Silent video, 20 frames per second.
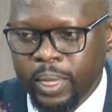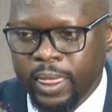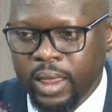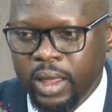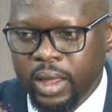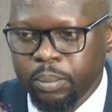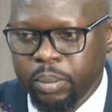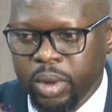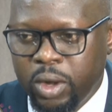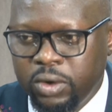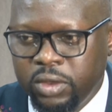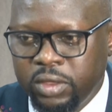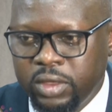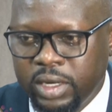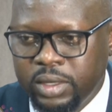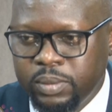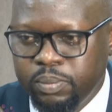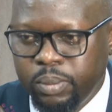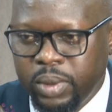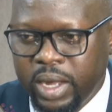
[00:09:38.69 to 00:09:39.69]
about
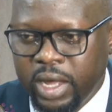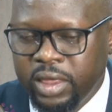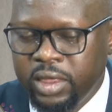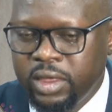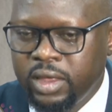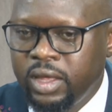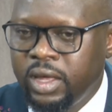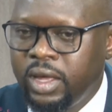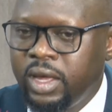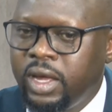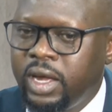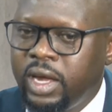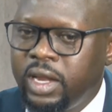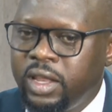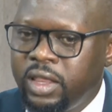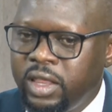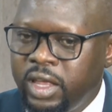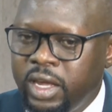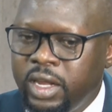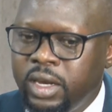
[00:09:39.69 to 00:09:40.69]
that birth,
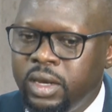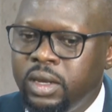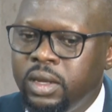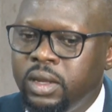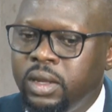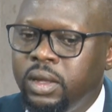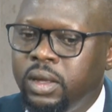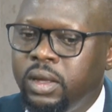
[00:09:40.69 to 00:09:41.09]
and then